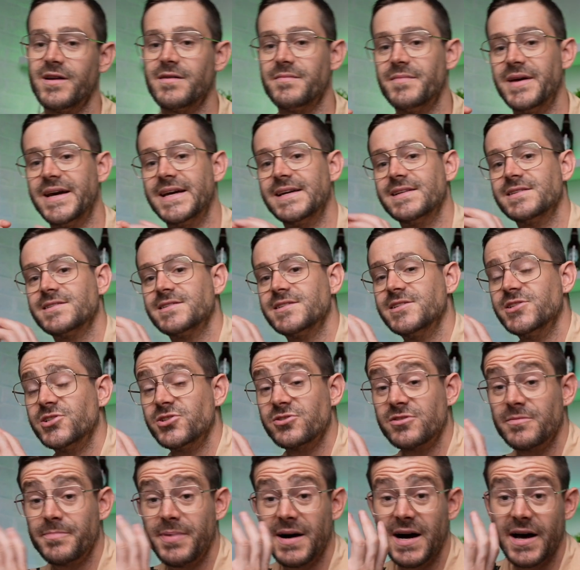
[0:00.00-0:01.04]
it means is
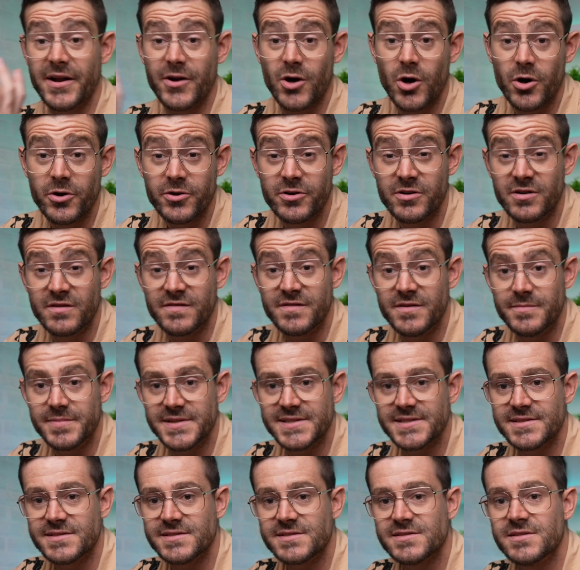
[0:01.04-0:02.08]
you're a part owner of the
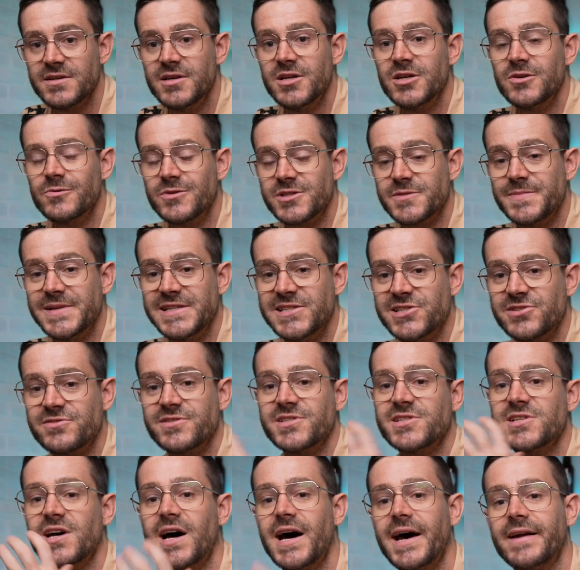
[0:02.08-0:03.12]
business, which means you're
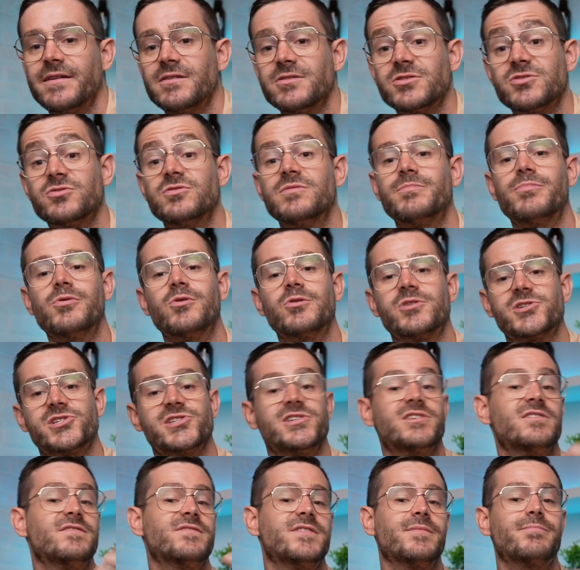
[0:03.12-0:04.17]
entitled to a
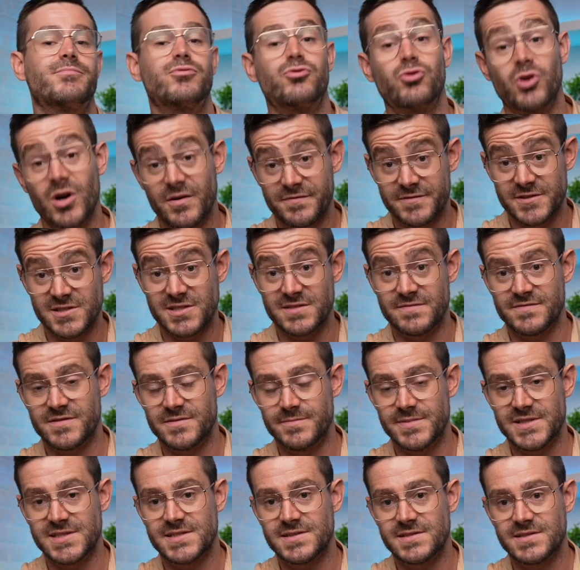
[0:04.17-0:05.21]
portion of the profits of the
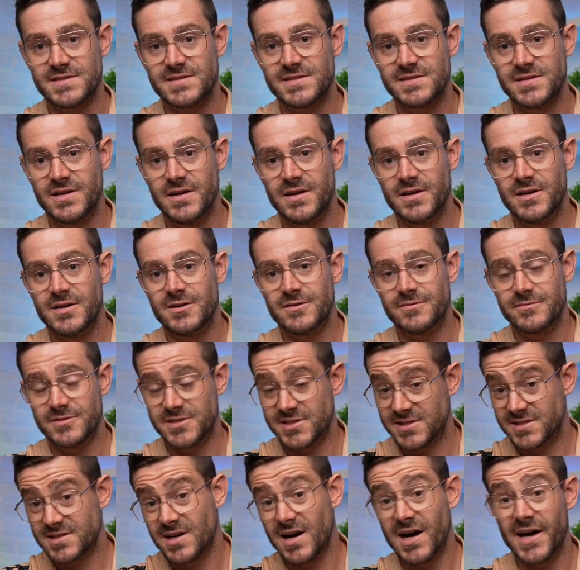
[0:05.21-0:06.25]
business, which
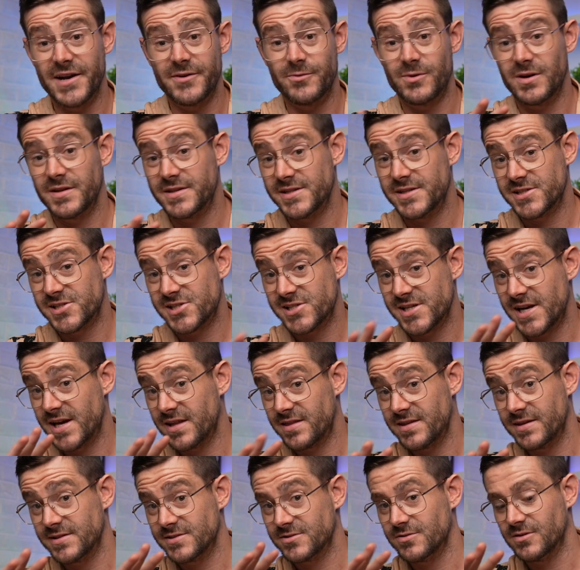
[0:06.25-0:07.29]
is kind of what this share
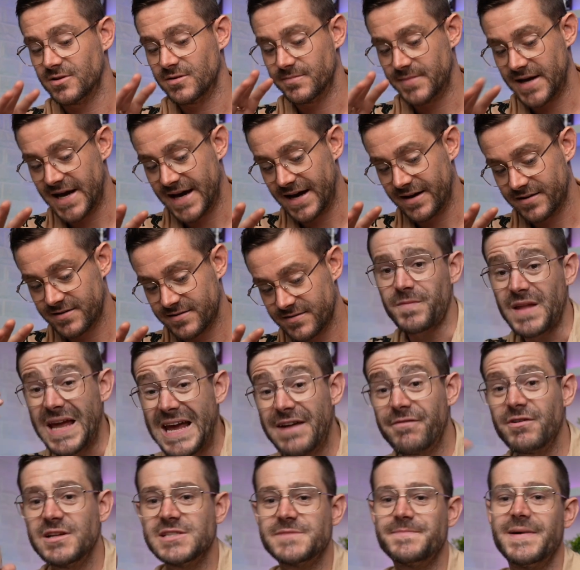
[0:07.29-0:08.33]
thing's all about.
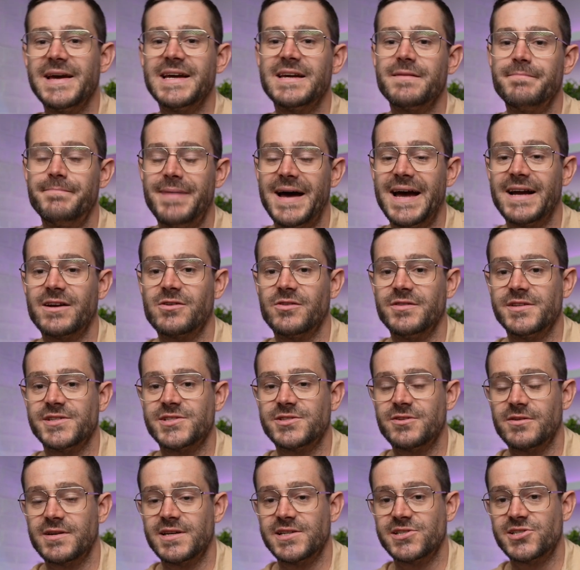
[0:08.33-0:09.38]
Everyone's making bank on the
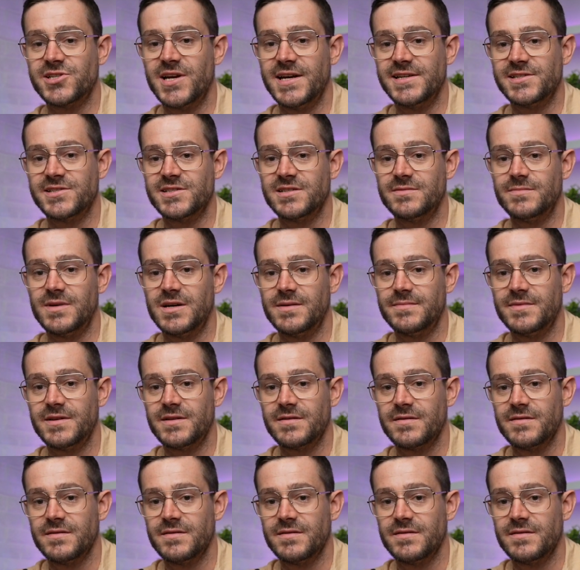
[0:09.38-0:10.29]
stock exchange at the moment.